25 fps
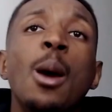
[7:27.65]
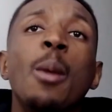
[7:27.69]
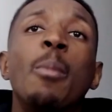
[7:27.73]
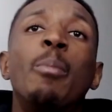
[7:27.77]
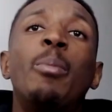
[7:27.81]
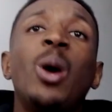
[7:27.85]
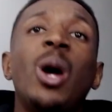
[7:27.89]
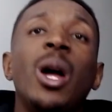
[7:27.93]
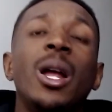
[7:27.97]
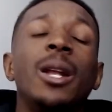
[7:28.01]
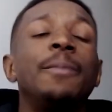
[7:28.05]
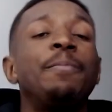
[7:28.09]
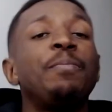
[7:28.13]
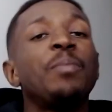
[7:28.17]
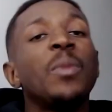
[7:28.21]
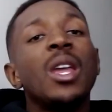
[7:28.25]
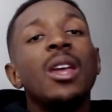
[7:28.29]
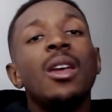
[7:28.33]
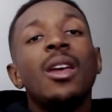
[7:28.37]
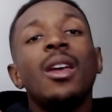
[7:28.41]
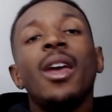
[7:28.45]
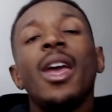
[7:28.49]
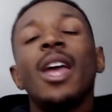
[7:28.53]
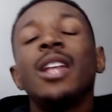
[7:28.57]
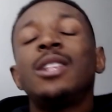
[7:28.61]
But
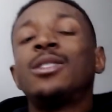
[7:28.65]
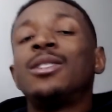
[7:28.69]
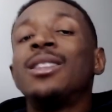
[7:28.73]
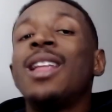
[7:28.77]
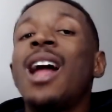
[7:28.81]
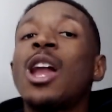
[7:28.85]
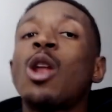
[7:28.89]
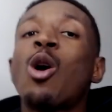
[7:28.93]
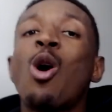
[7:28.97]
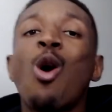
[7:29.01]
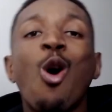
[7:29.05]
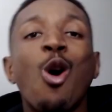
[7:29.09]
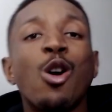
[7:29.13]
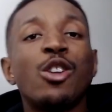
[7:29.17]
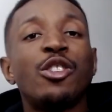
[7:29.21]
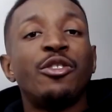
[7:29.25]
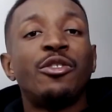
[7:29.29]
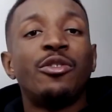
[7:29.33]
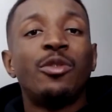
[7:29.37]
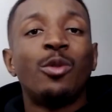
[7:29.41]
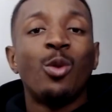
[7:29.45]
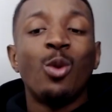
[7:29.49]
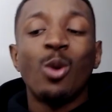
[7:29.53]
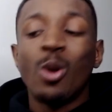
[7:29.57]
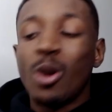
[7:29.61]
it's a lot harder
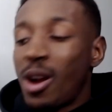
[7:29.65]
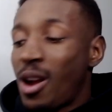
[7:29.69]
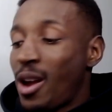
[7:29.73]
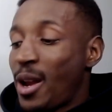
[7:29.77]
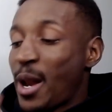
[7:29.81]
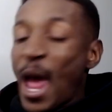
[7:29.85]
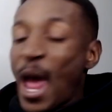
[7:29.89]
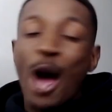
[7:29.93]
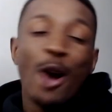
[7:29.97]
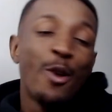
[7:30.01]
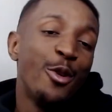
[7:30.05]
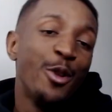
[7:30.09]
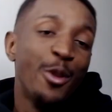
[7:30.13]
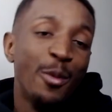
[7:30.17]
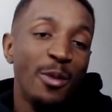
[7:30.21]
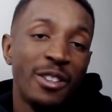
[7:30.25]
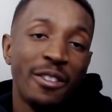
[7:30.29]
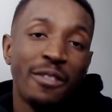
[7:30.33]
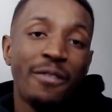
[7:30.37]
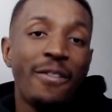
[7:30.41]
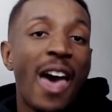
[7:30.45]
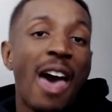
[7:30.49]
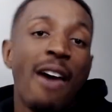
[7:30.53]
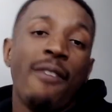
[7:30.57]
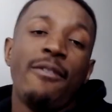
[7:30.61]
for an algorithm to
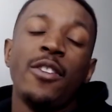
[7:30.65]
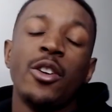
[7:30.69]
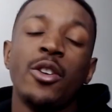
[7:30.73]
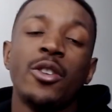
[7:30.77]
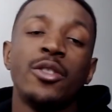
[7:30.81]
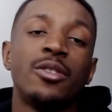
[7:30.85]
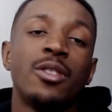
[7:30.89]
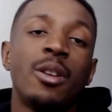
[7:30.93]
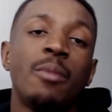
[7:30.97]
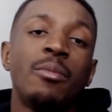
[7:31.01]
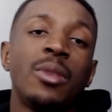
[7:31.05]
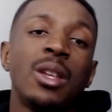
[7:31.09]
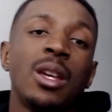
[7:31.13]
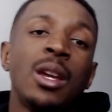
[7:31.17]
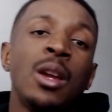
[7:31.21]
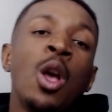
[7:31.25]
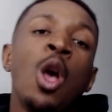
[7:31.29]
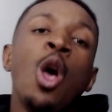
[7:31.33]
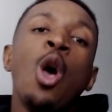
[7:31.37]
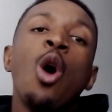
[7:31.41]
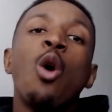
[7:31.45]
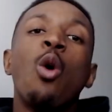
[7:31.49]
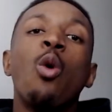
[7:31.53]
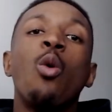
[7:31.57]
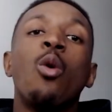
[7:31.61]
fat finger something
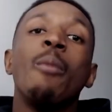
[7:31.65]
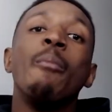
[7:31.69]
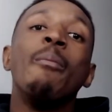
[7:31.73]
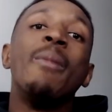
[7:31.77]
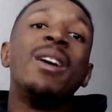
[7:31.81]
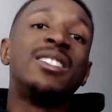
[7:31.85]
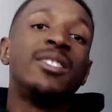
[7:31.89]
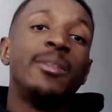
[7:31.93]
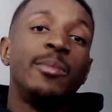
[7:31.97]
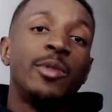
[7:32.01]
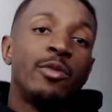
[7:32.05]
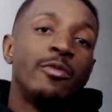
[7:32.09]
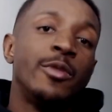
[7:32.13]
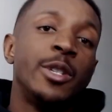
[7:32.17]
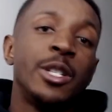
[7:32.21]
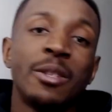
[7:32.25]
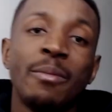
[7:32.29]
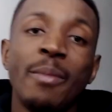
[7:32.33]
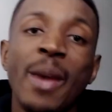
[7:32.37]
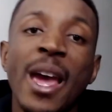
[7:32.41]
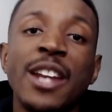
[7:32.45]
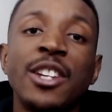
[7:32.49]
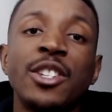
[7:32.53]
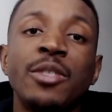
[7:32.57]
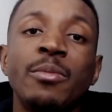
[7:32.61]
or mess up the risk
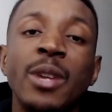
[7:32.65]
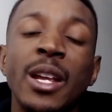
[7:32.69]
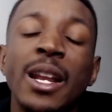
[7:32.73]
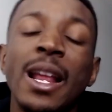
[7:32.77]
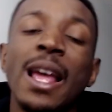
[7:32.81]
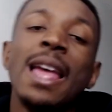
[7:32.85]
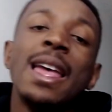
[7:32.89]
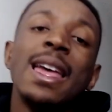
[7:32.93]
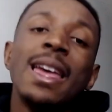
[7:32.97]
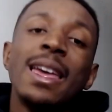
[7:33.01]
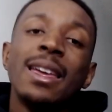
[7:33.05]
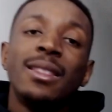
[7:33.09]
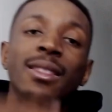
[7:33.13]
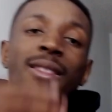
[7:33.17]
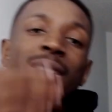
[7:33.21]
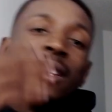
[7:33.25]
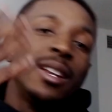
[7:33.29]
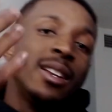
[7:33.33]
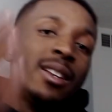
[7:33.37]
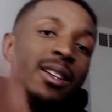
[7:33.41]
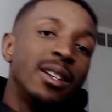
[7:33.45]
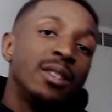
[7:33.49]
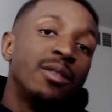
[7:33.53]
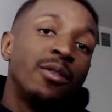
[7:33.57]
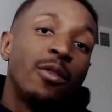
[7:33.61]
management than
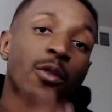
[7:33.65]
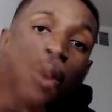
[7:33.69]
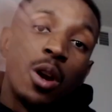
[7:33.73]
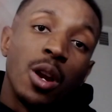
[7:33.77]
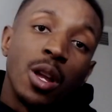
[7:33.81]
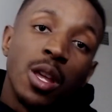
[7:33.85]
it is for a